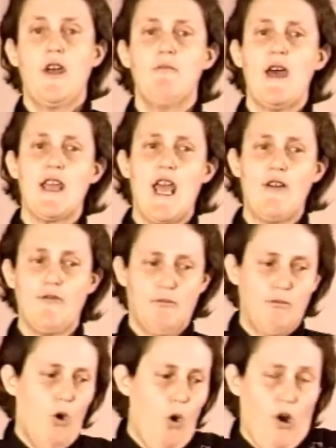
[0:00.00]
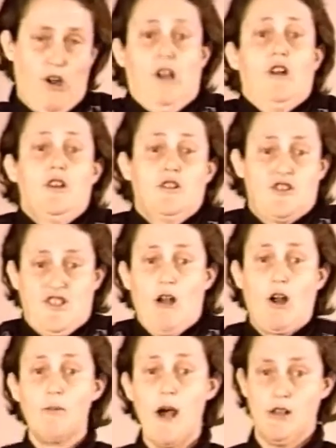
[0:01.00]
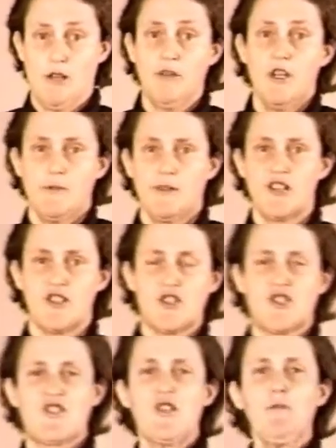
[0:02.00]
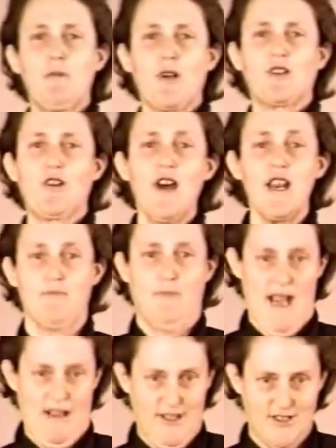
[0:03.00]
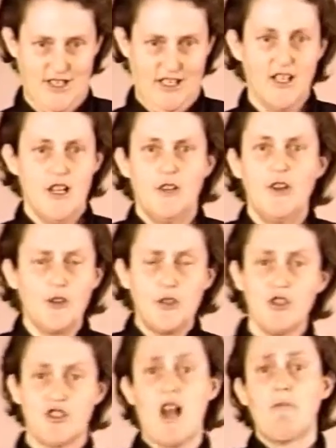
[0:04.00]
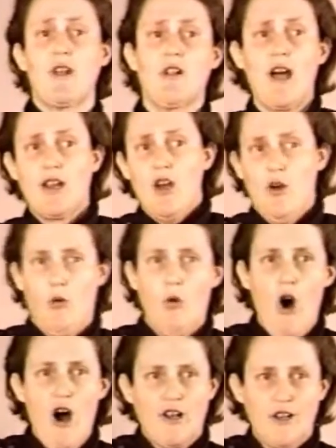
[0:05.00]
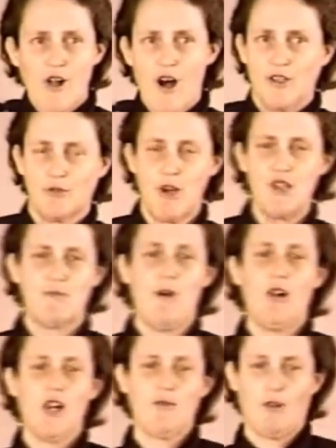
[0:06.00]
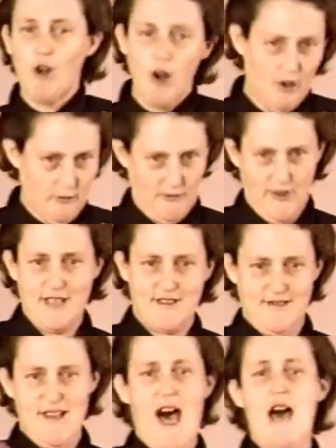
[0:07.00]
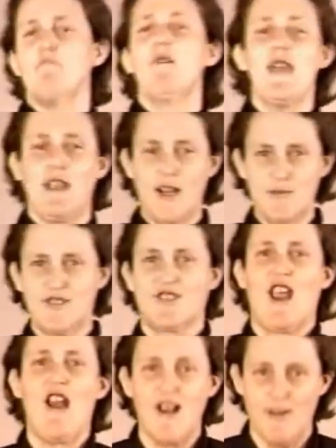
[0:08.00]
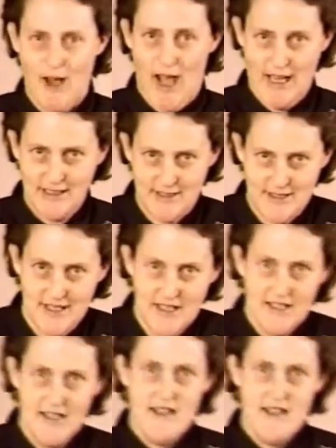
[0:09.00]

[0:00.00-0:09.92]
that may have more cerebellum because they're super good at balancing. They'll do something like walk along the ridgepole of a roof. That's not me. I'm scared of heights.